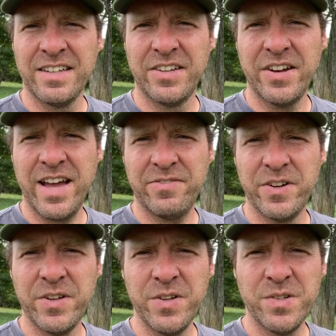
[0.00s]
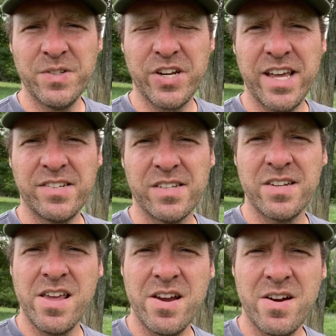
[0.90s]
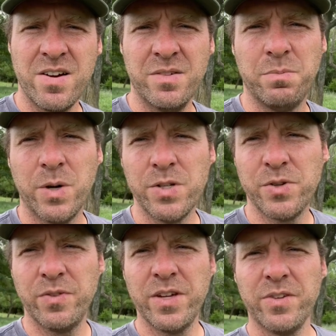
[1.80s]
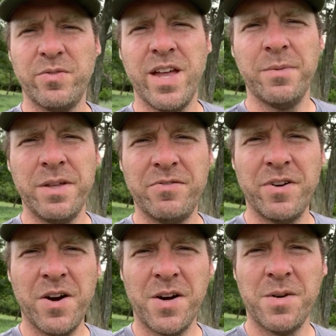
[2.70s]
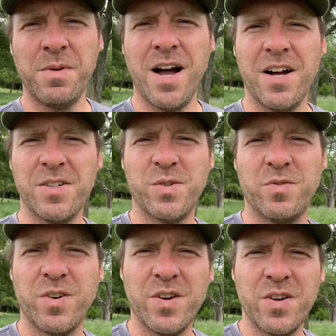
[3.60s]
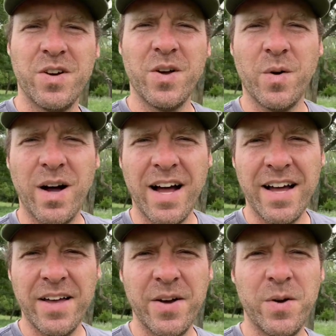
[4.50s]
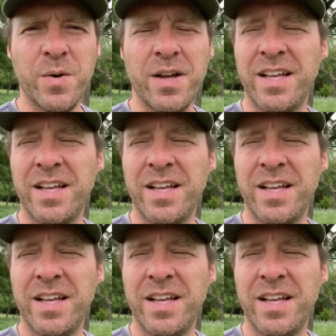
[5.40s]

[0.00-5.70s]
Good afternoon, Jason here, Birchfield Family Farm, Oxford, Ohio.